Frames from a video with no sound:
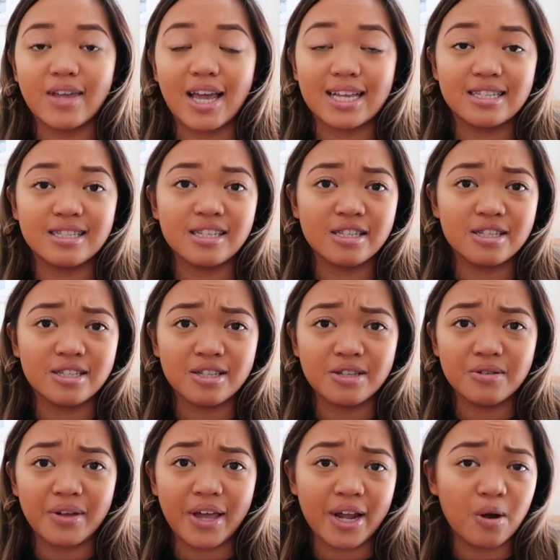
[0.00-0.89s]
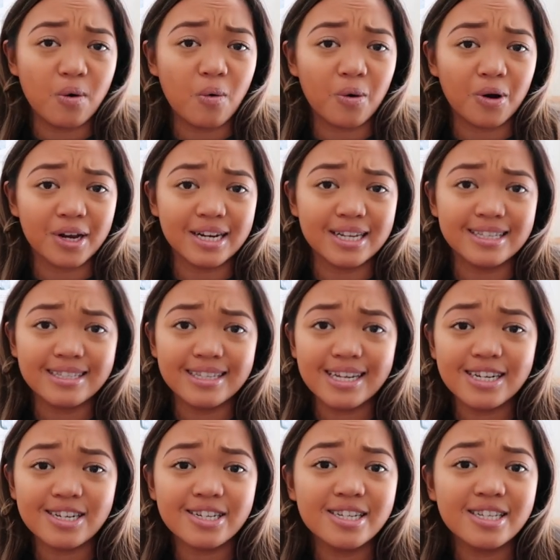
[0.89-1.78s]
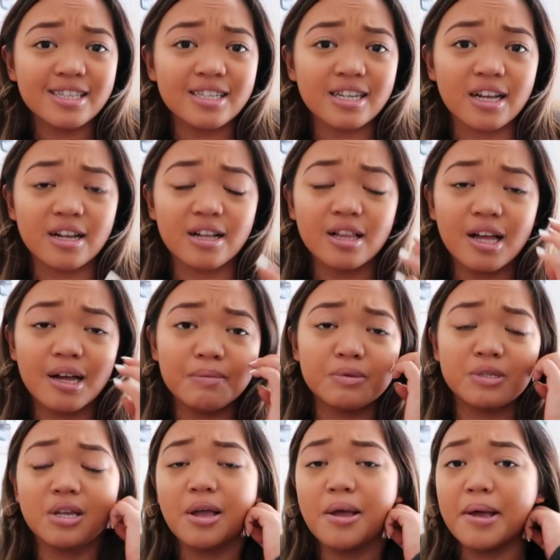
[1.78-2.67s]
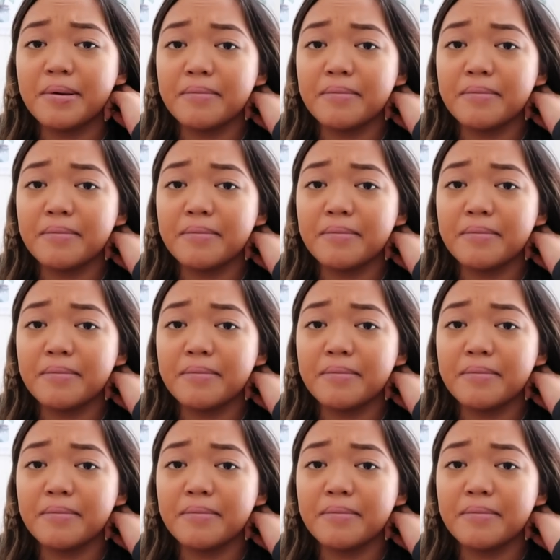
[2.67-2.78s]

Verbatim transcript: SDSU like organizations and clubs